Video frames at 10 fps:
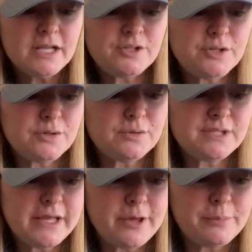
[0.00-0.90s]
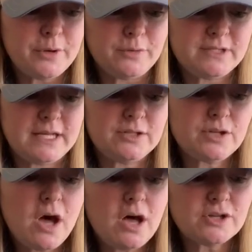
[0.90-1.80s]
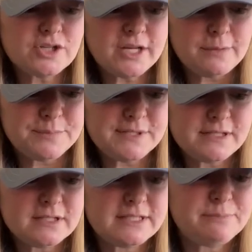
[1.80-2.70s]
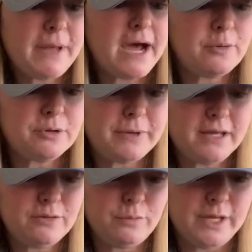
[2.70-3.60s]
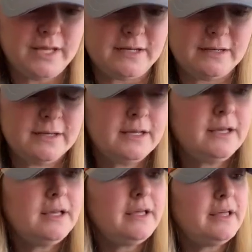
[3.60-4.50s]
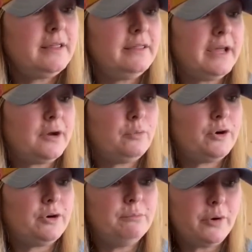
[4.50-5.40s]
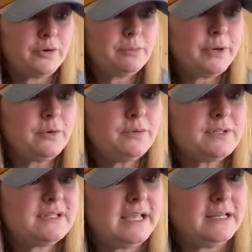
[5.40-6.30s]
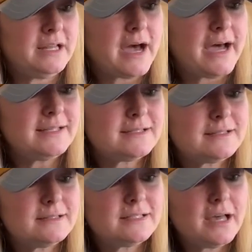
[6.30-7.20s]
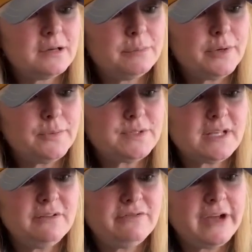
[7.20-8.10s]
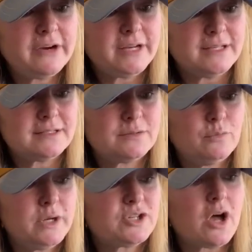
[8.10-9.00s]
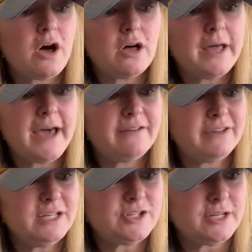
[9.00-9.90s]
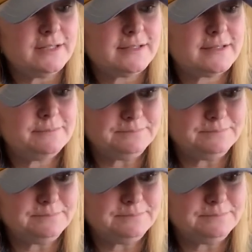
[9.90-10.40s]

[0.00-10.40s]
to sailboats and tall ships powered by the wind. There were motorboats and yachts, tugboats and ferries, which all have engines.